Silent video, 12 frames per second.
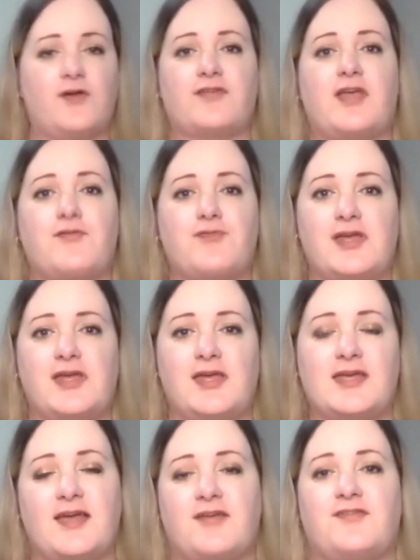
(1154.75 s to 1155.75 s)
ask every
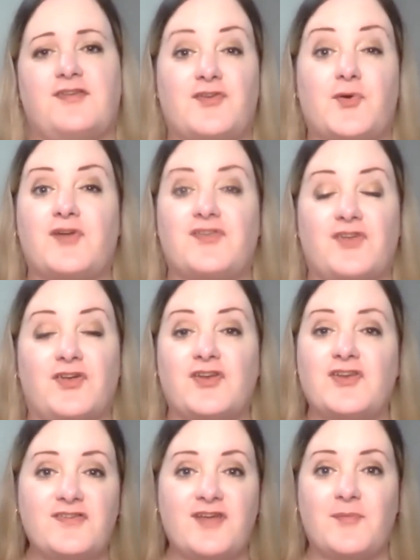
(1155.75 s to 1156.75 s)
guest this question.
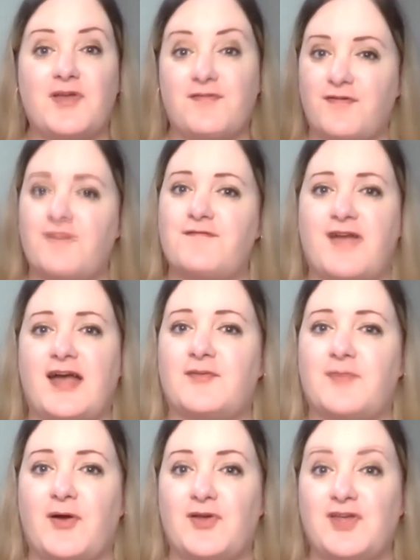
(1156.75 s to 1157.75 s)
Can you tell me a fun fact
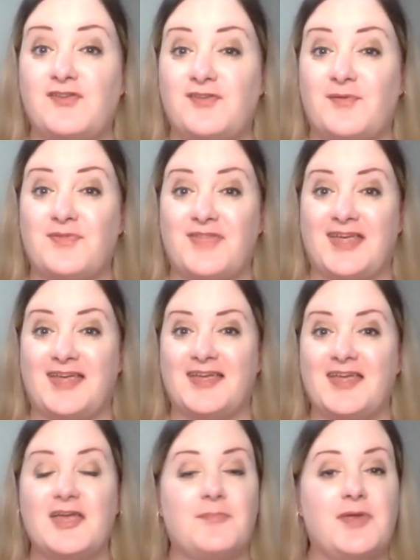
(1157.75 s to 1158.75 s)
about you? Something
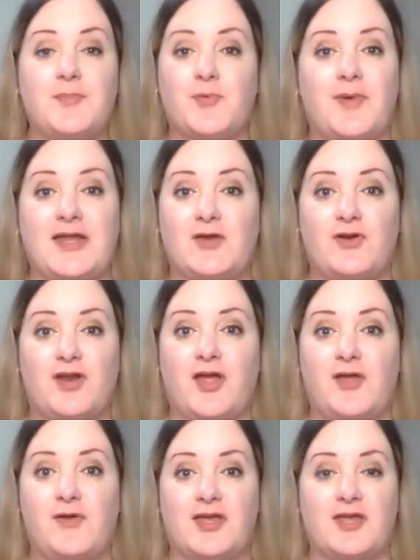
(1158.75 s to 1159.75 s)
people may not know.
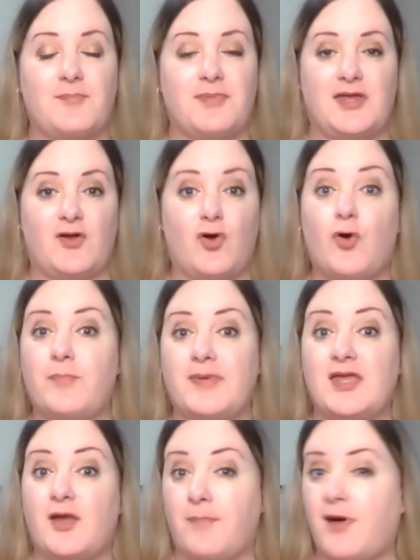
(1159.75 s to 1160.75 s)
It can be a
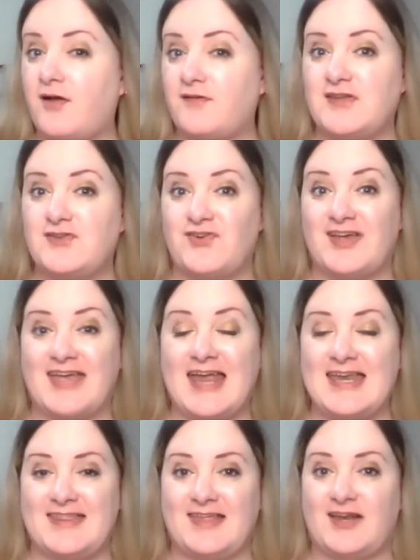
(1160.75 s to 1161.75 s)
hobby, a party trick,
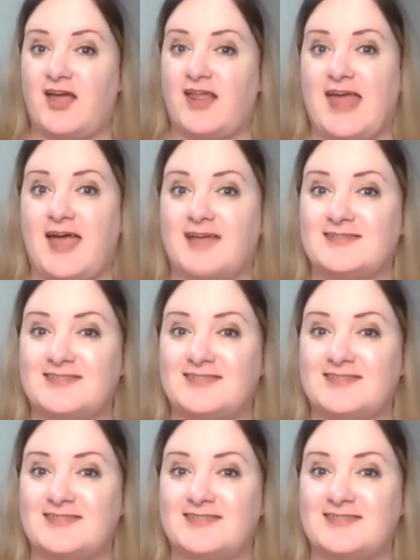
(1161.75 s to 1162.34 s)
anything like that.